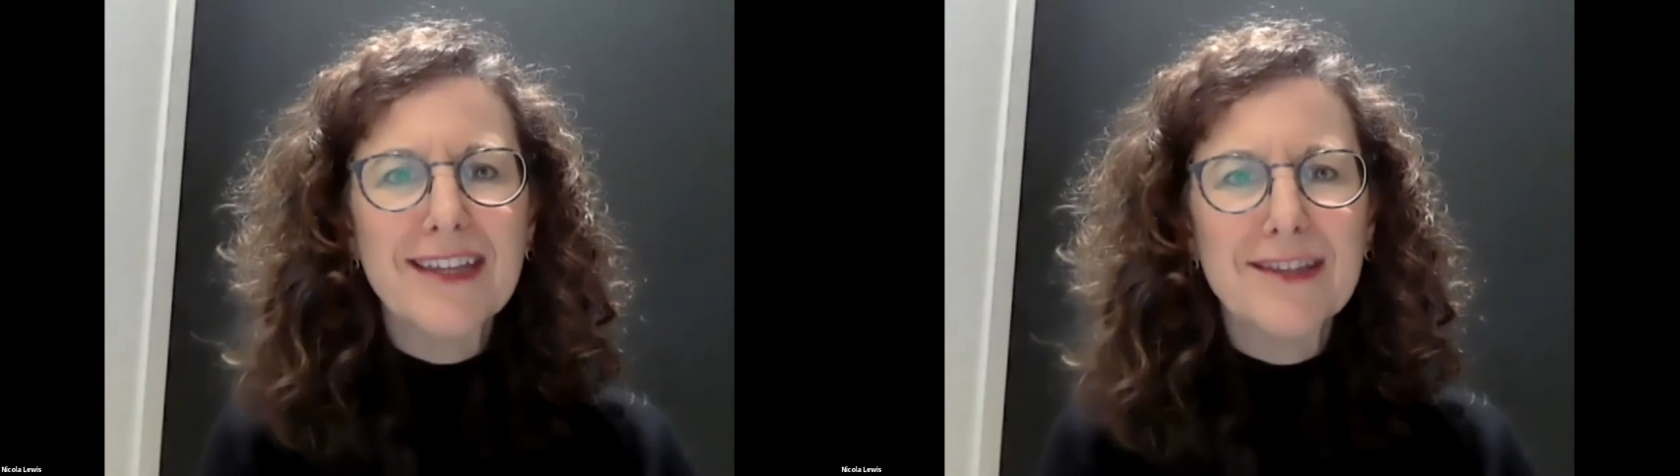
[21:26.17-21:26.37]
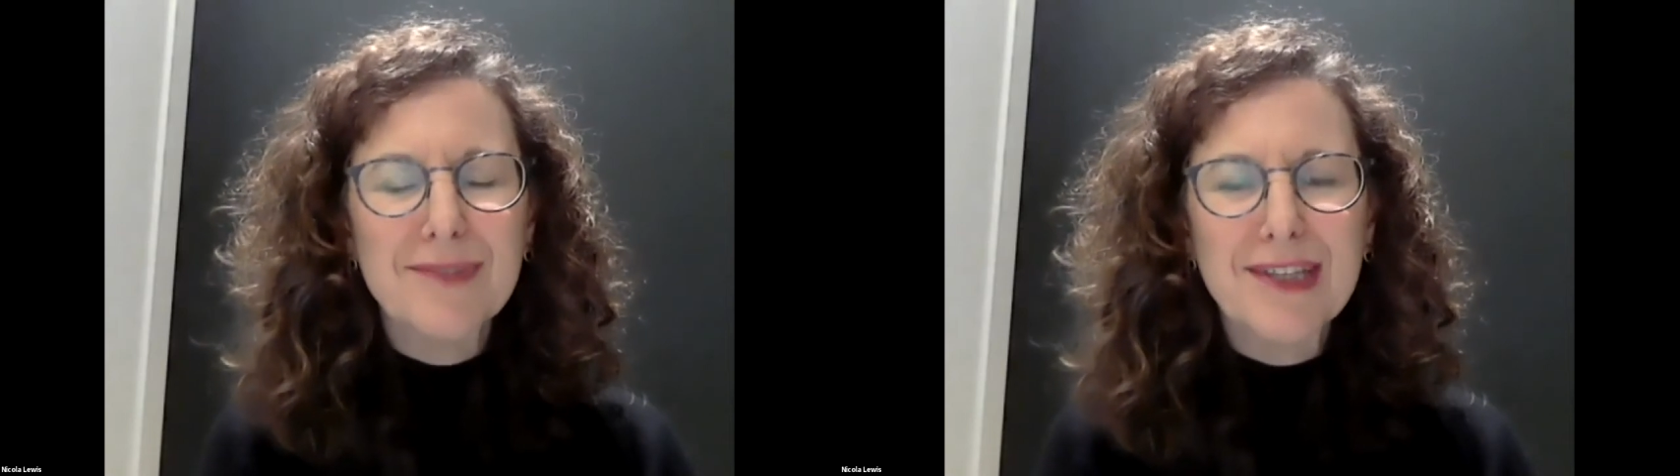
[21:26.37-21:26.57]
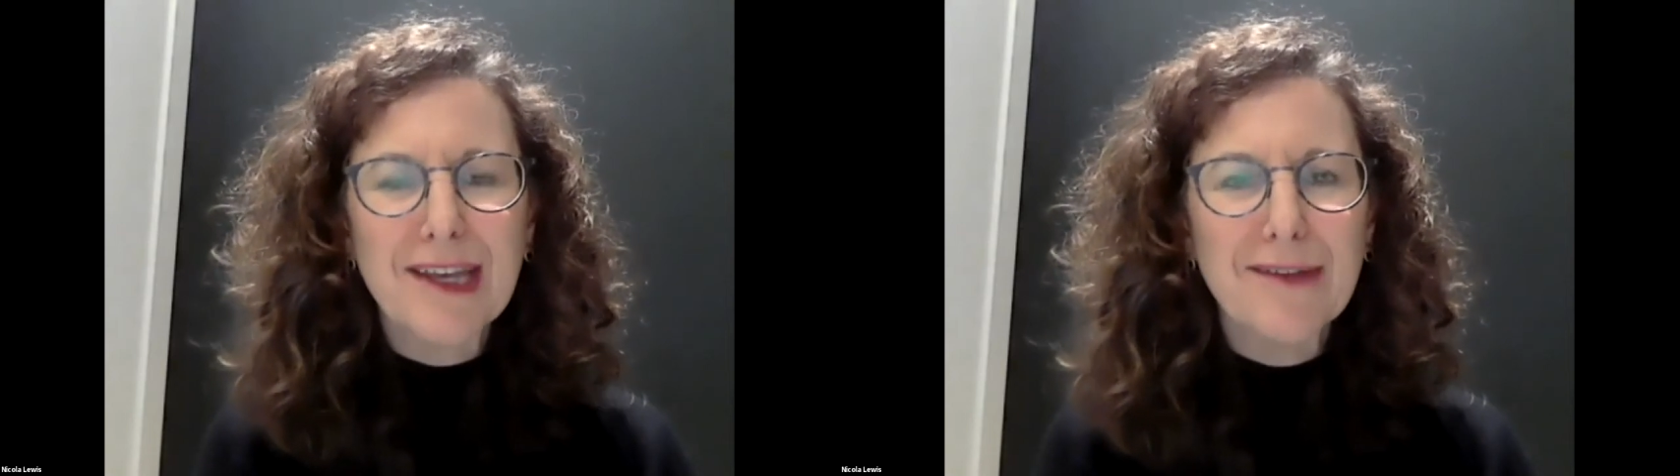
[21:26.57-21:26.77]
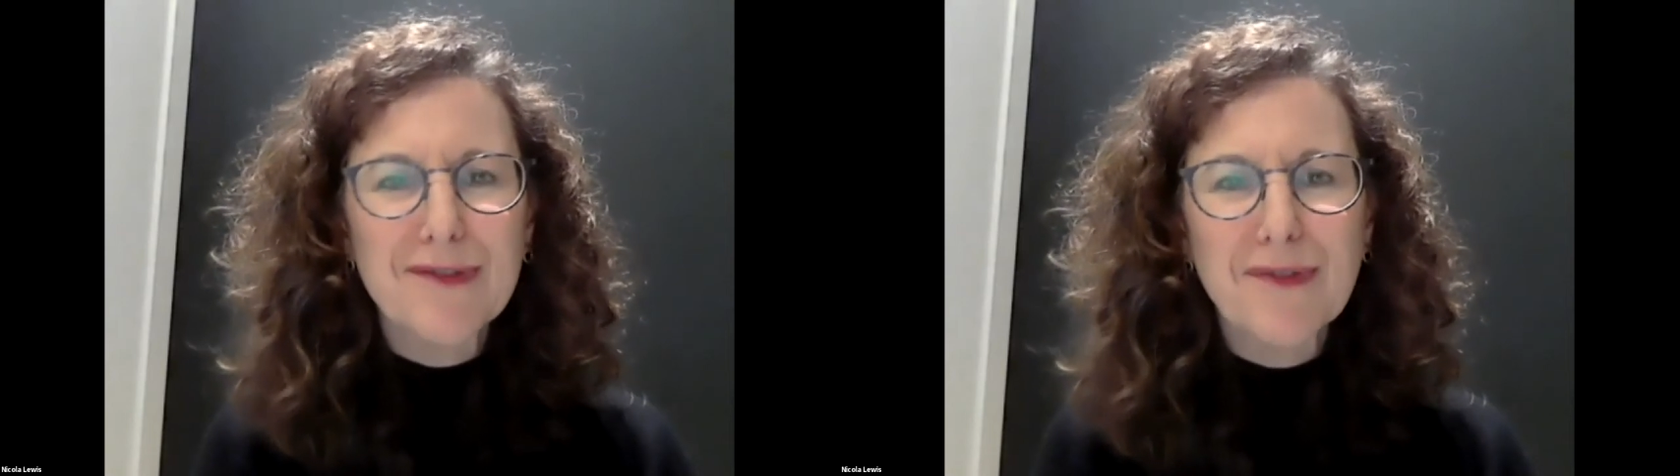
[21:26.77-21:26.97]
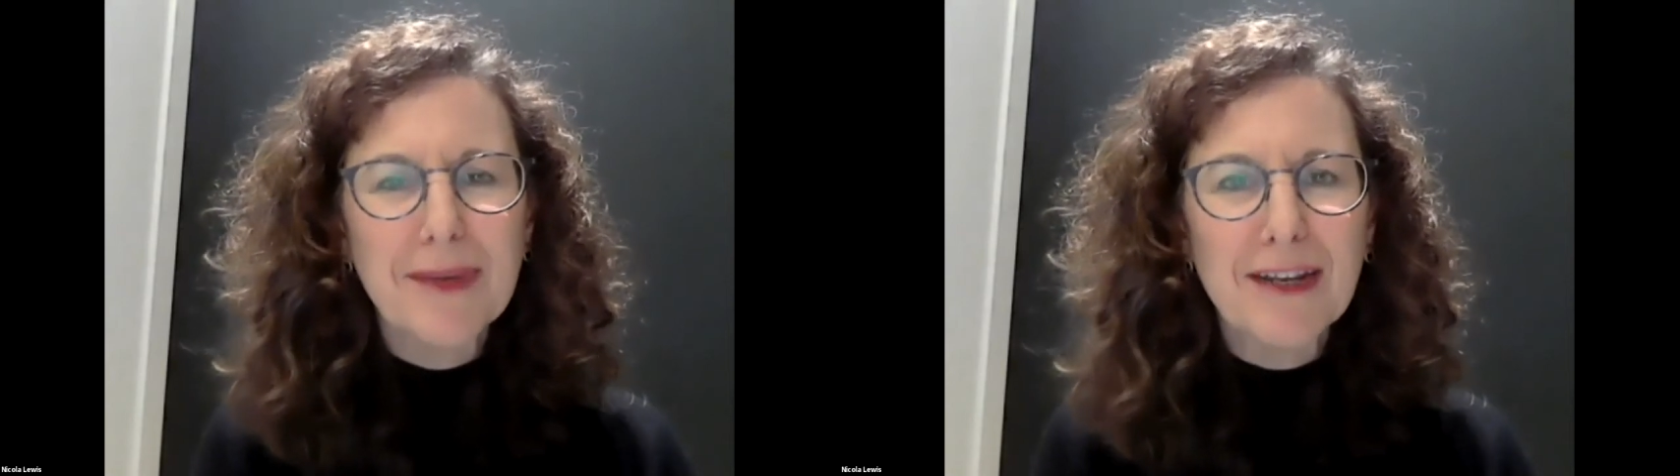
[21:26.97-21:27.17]
themselves for
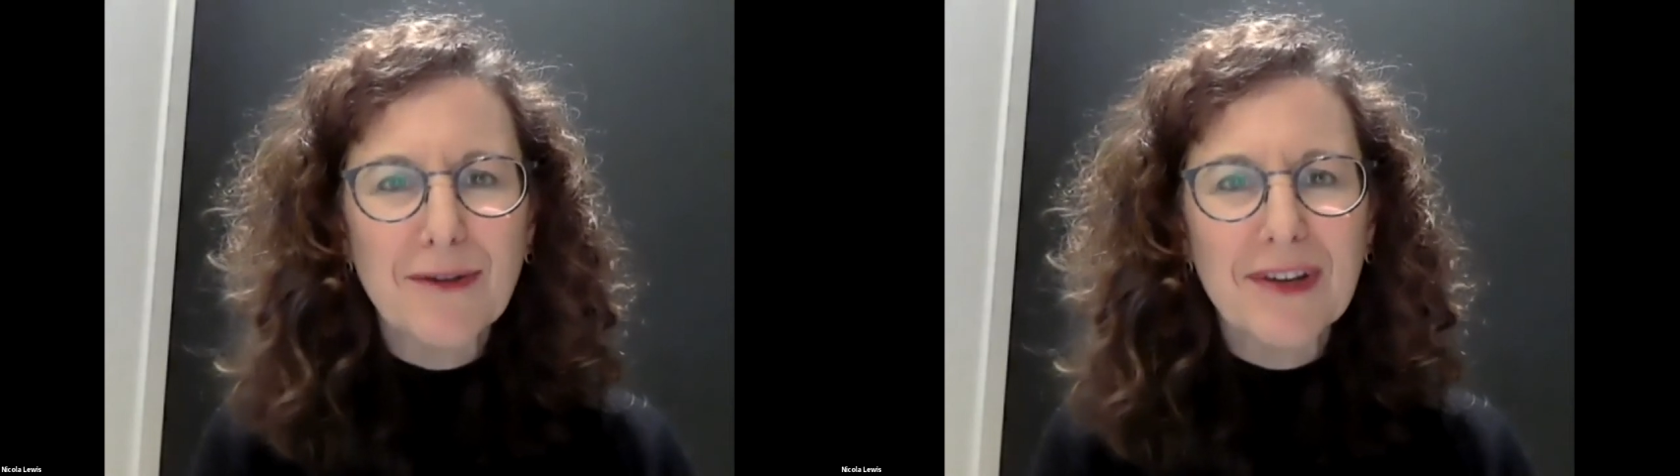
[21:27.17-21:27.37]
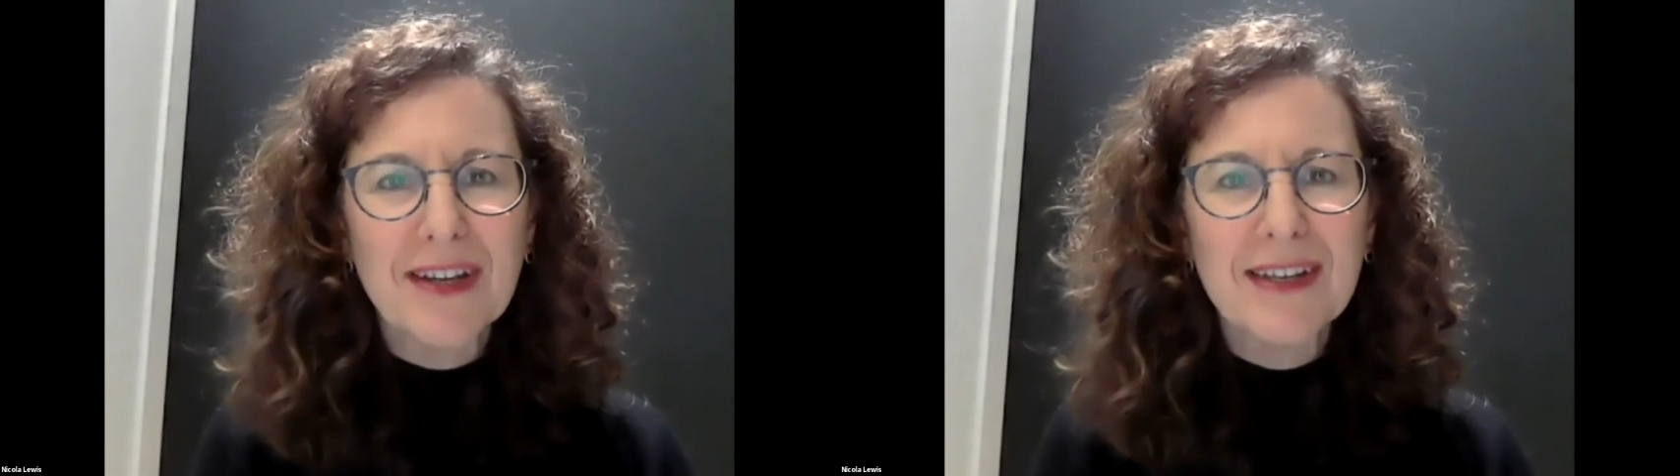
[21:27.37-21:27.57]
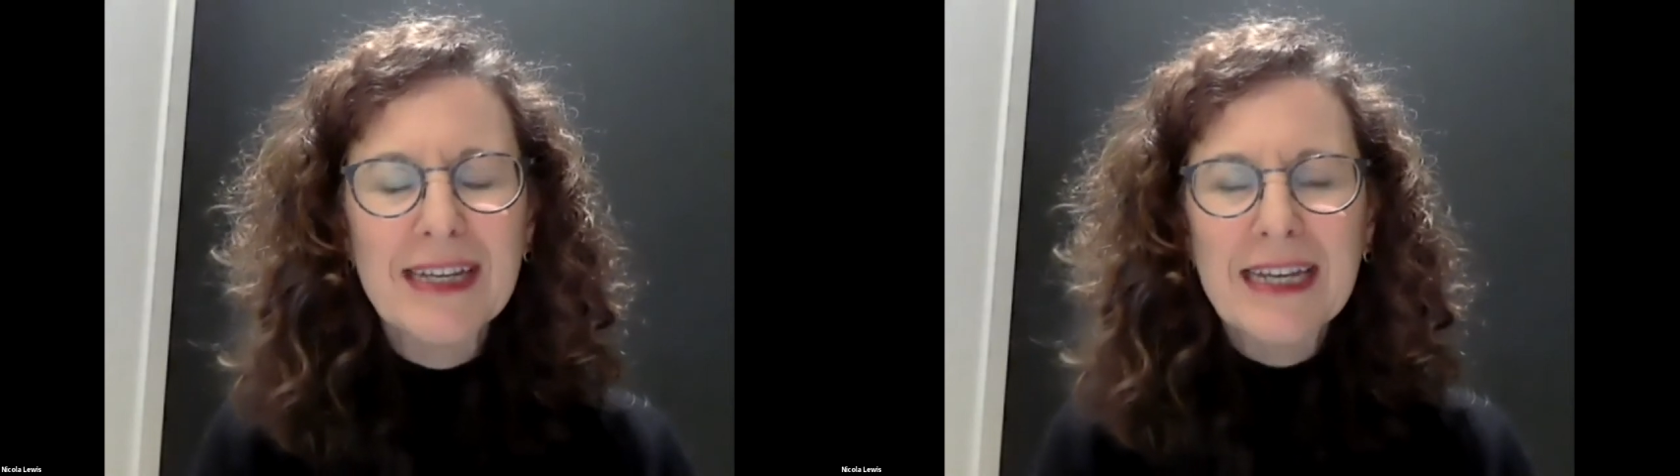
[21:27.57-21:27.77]
a bit longer.